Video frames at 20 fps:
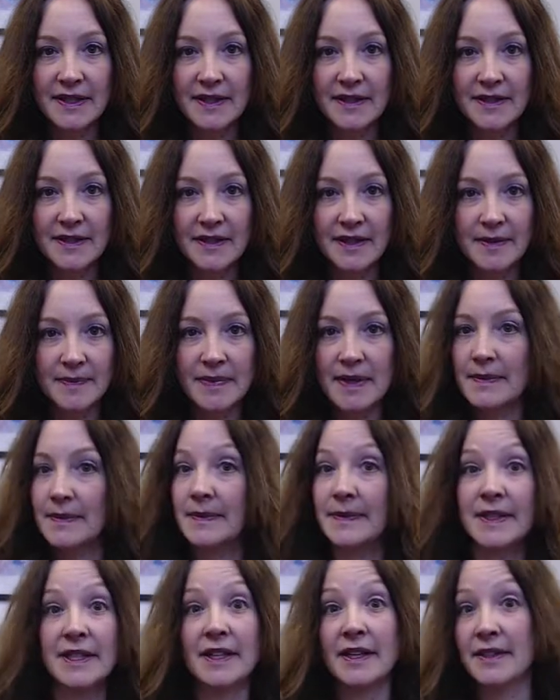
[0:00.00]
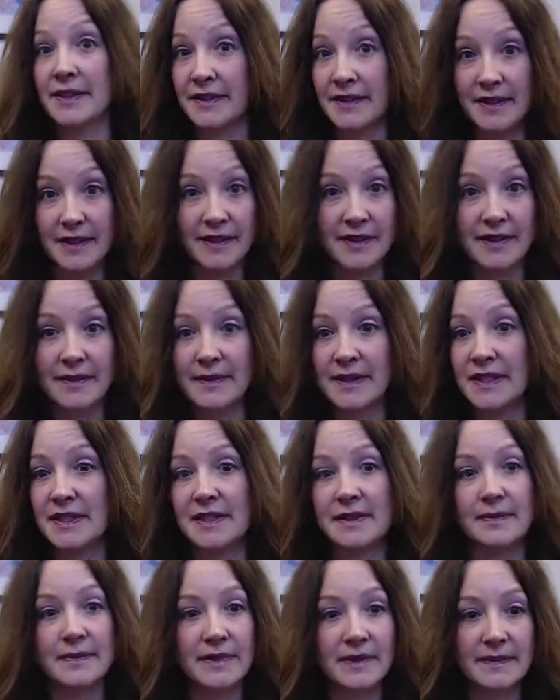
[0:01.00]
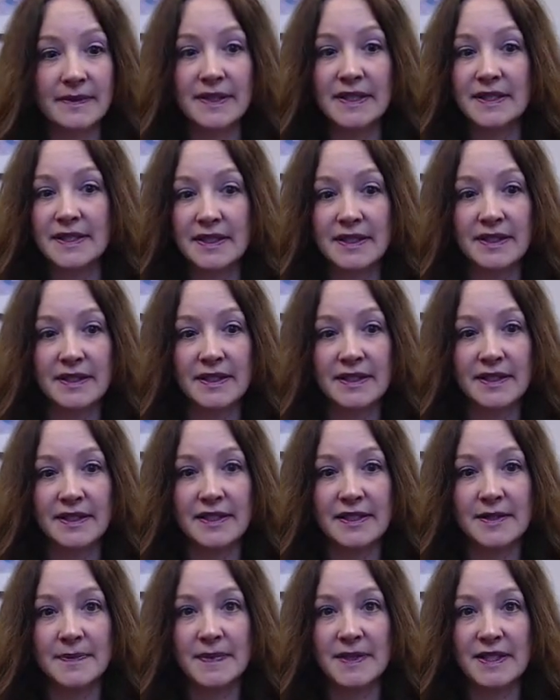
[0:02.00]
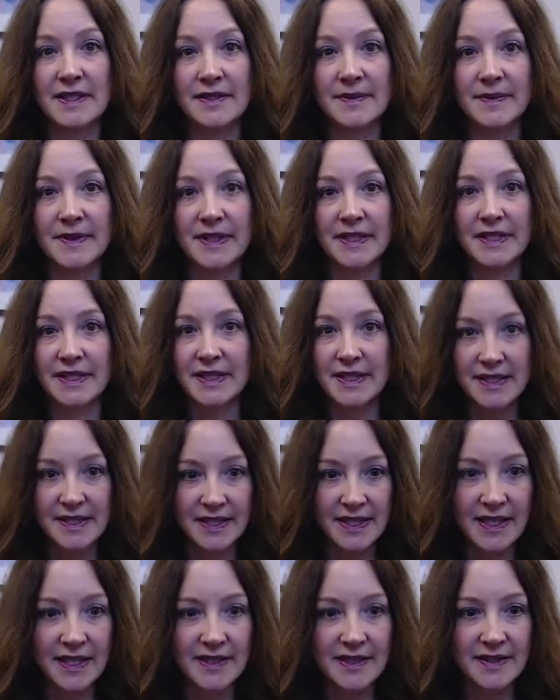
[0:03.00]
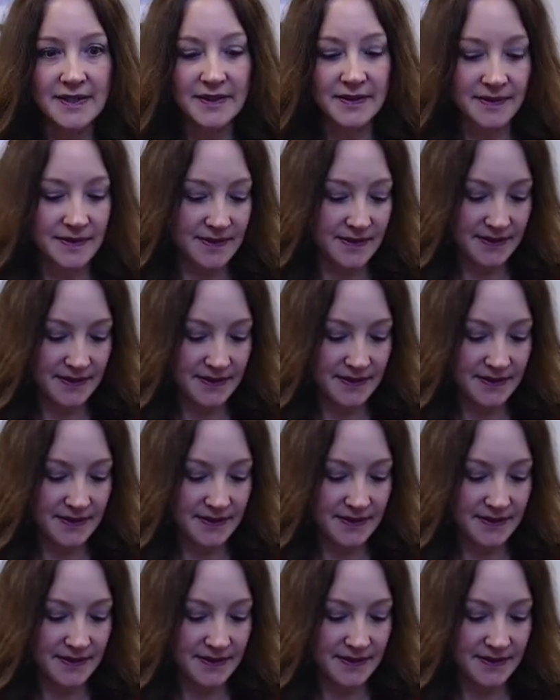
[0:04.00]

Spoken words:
There are probably other arguments and moments in his piece where he does that, so